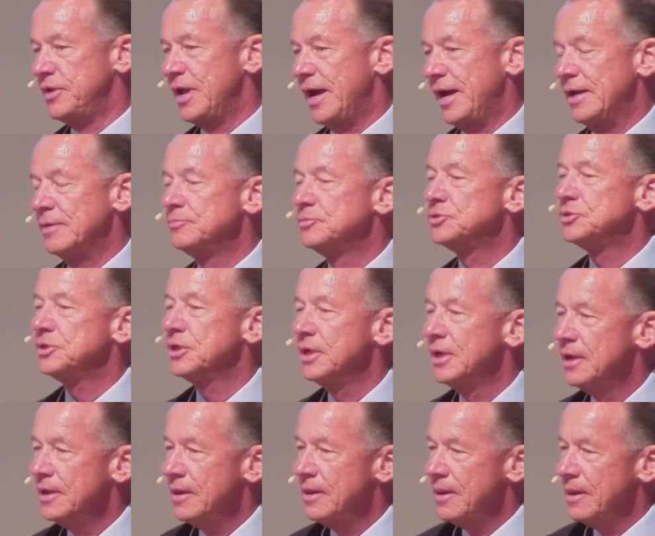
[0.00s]
times,
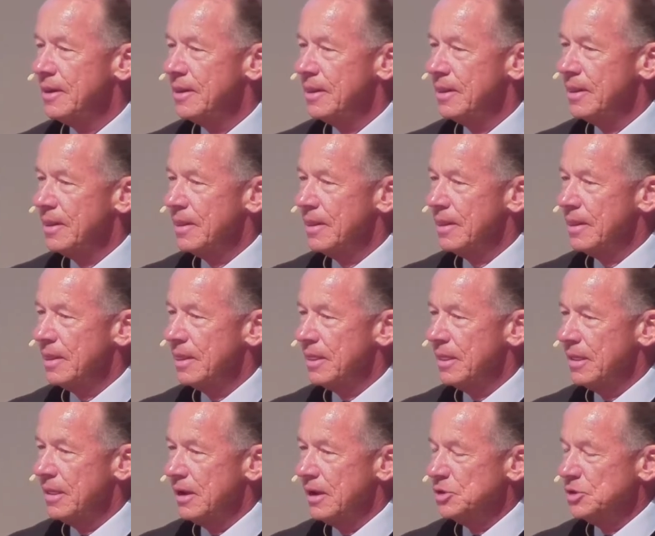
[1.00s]

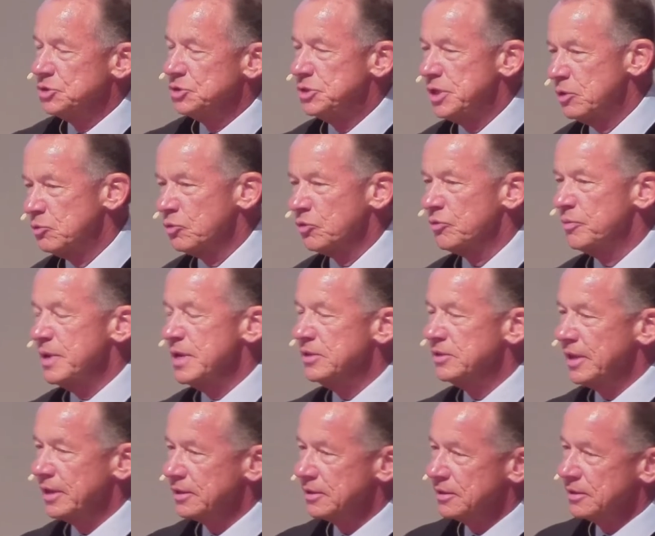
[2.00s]
shared with me
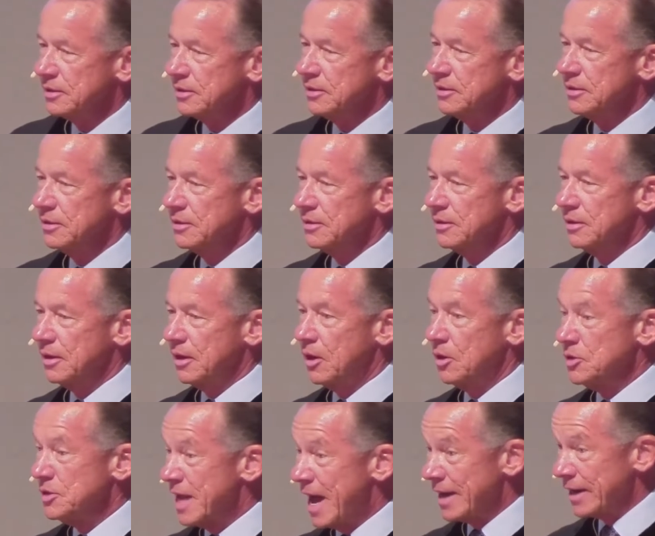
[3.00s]
that
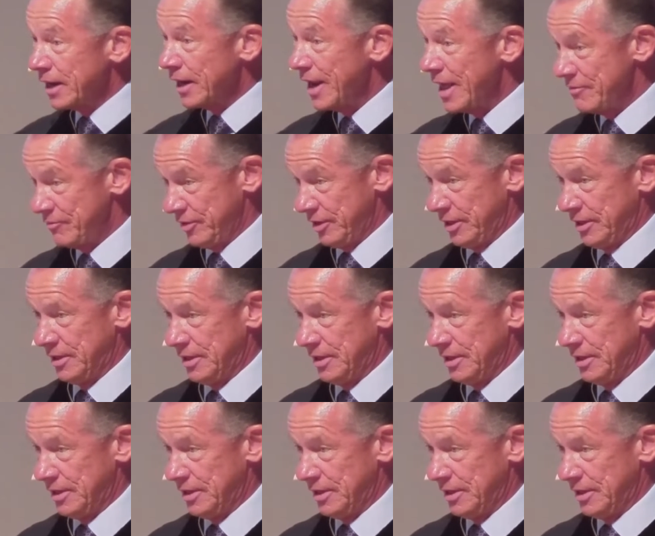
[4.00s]
on 9/11,